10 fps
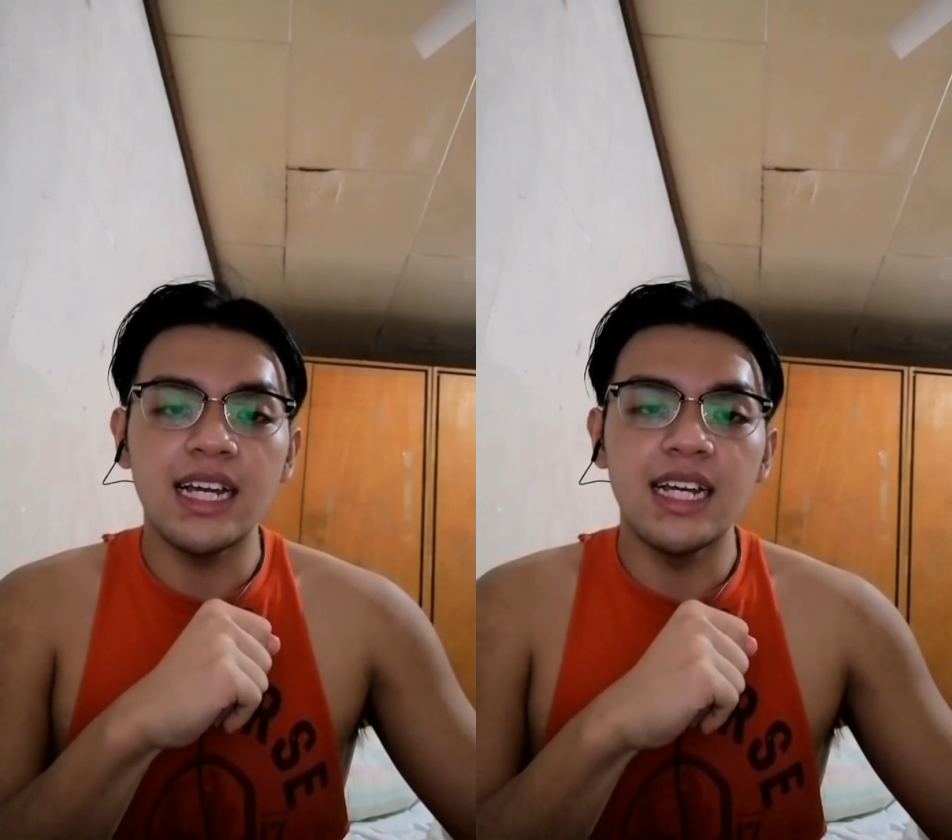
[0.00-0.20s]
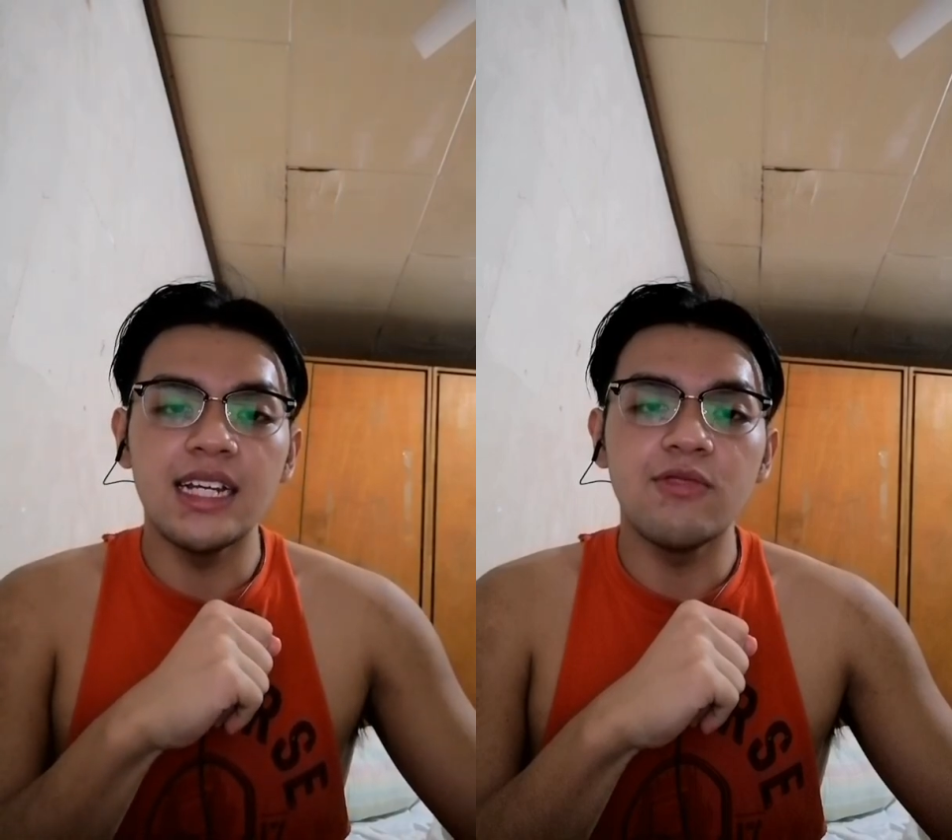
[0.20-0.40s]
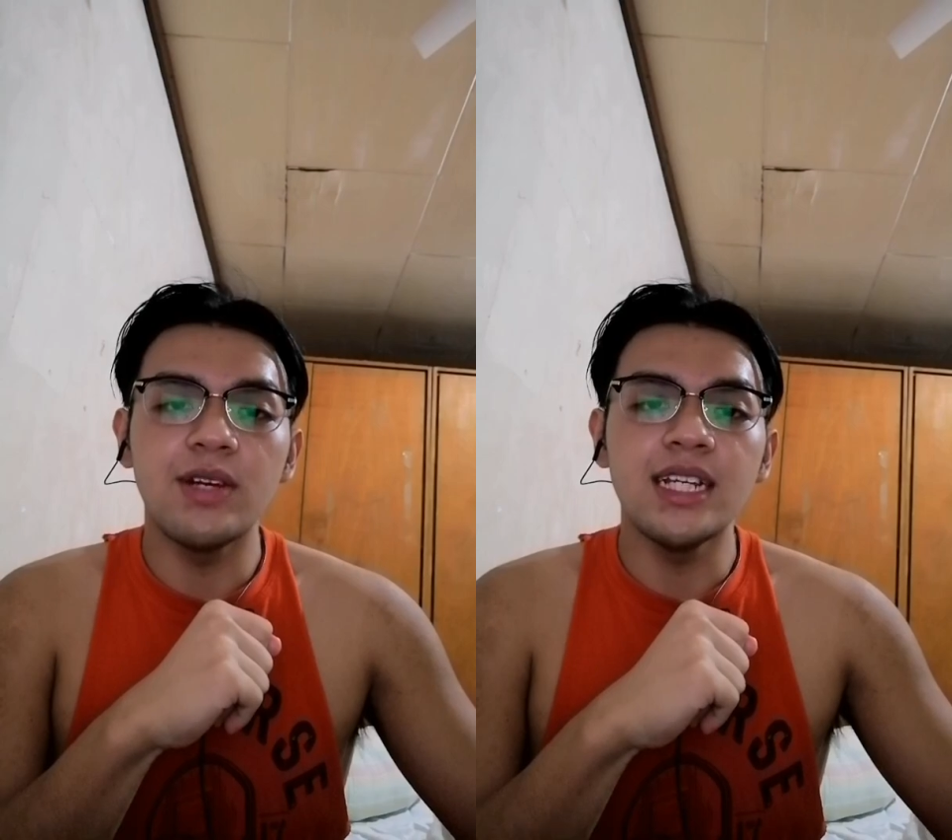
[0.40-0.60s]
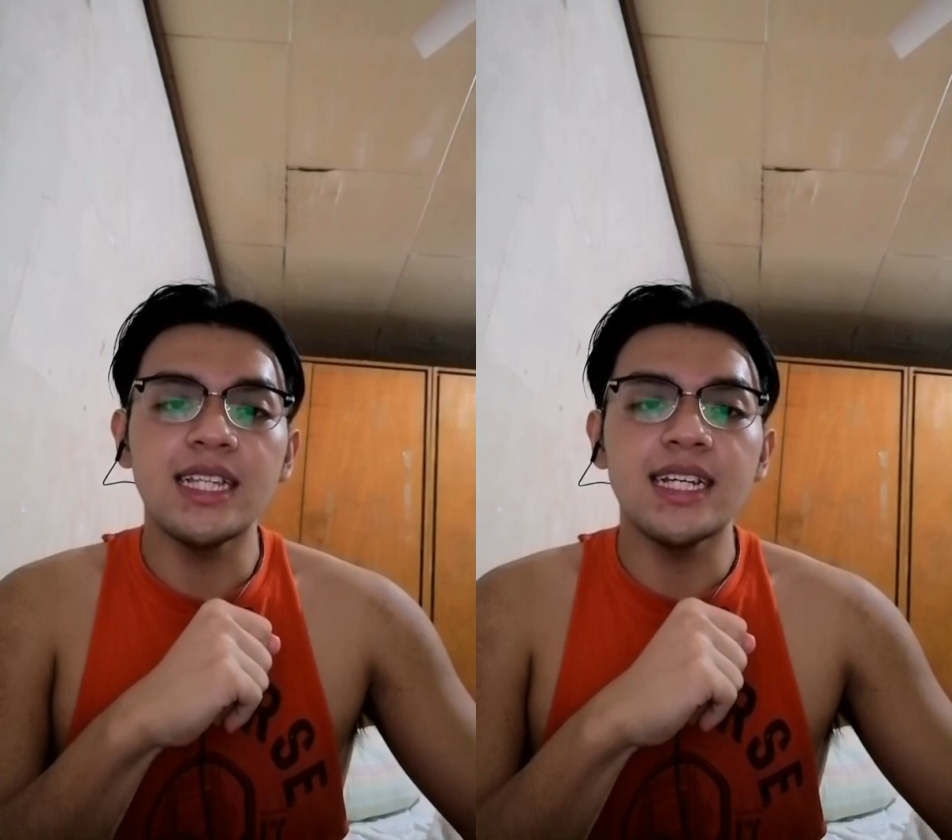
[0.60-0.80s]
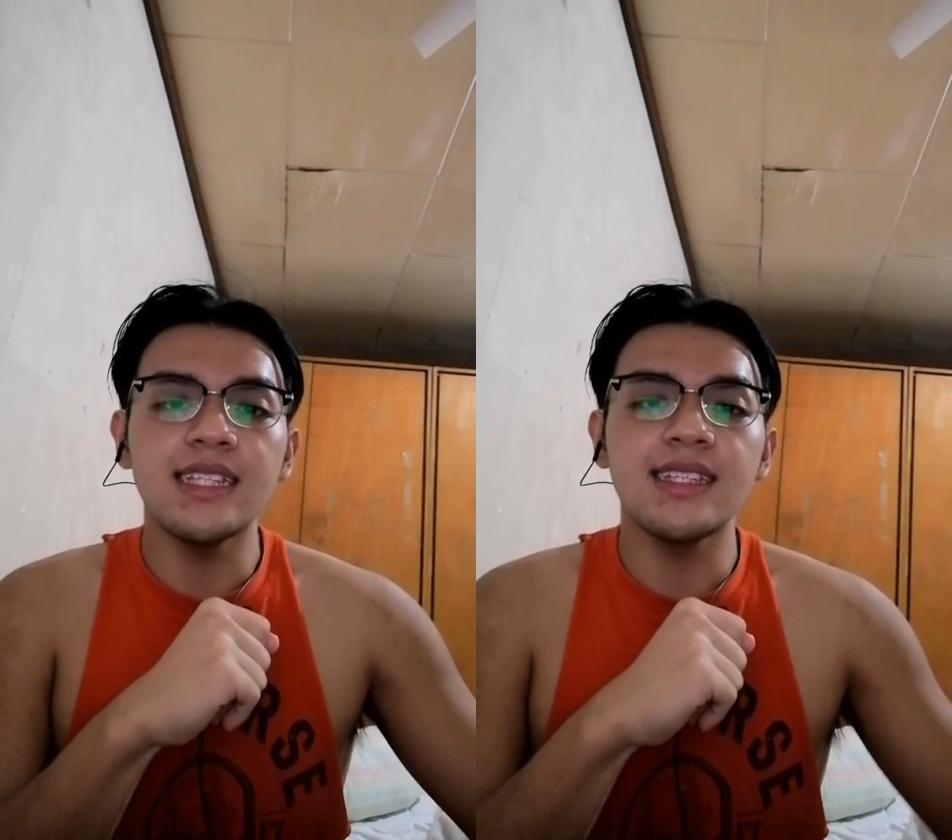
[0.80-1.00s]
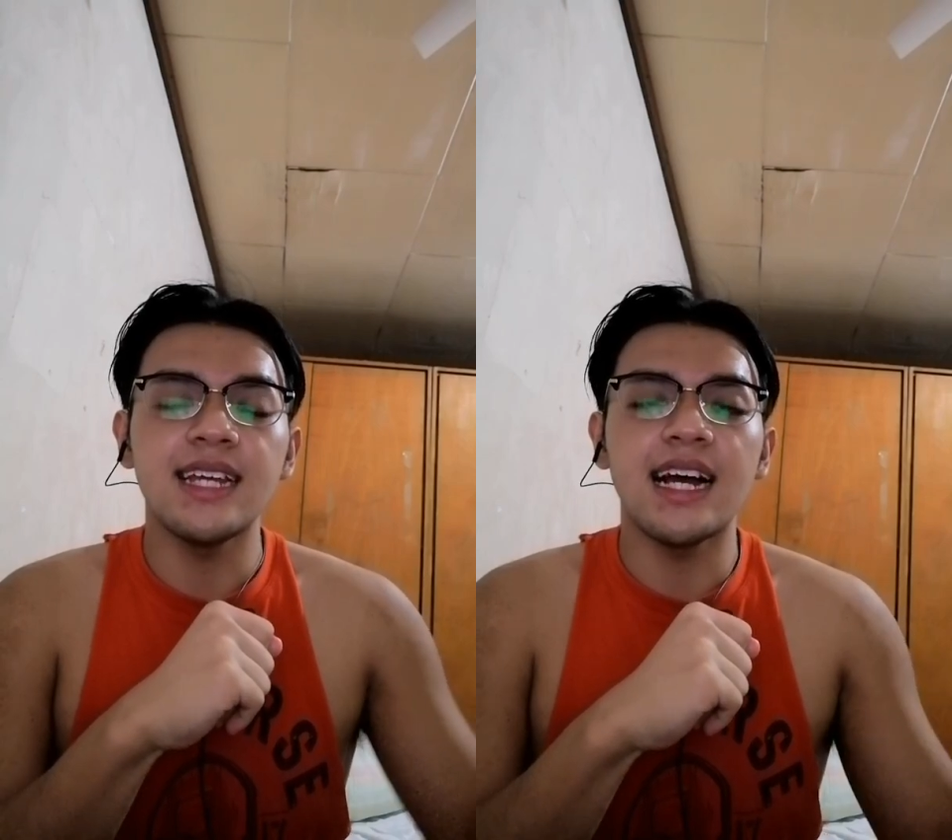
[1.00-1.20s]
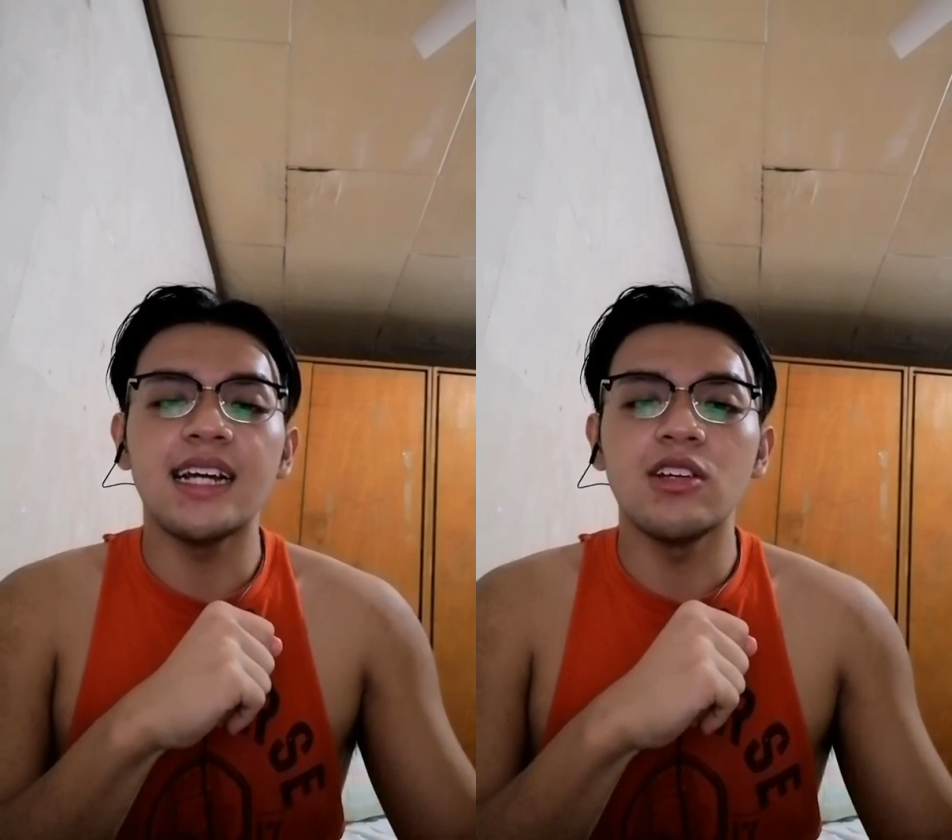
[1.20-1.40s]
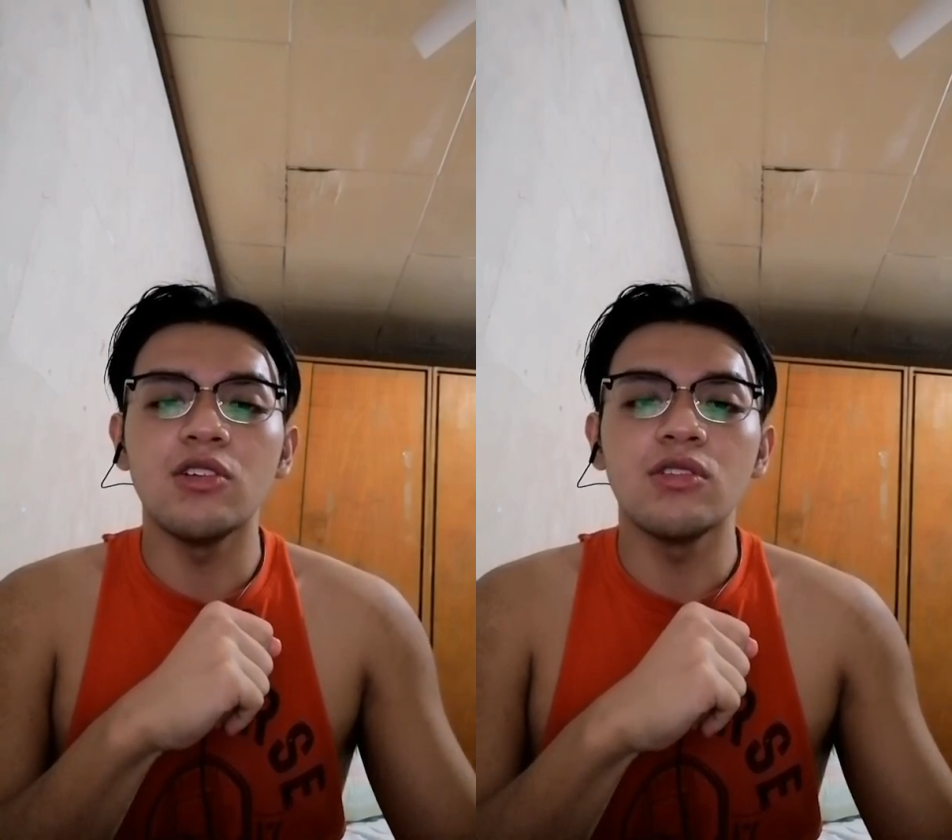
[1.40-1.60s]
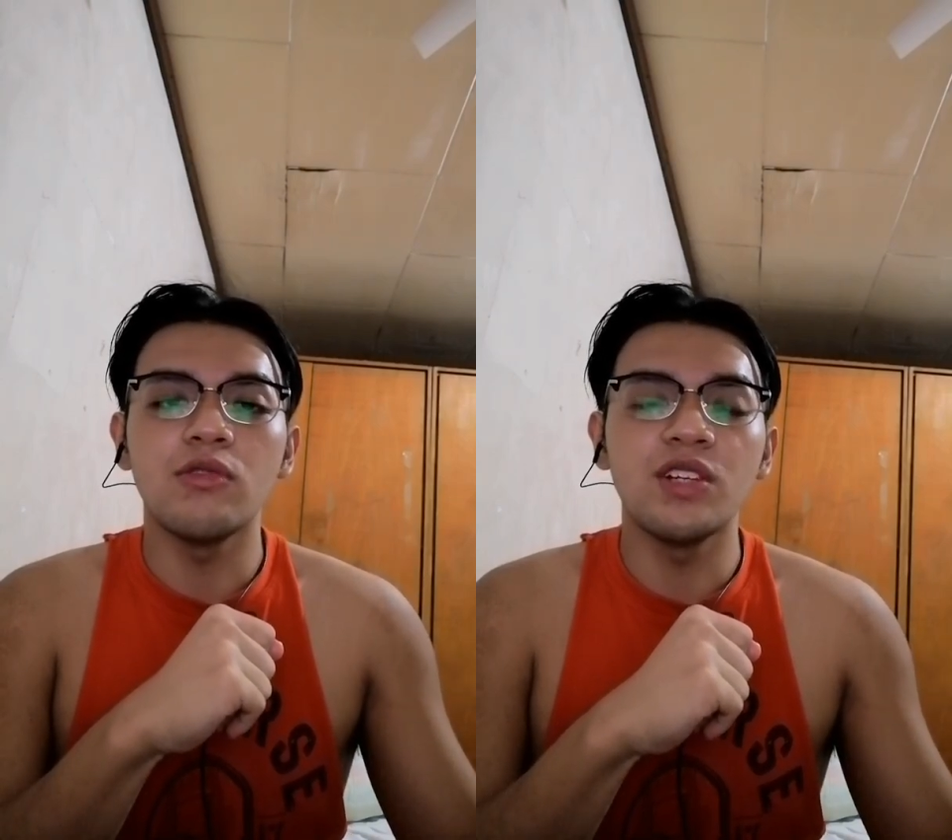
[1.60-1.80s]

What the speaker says: and when it hits the anode,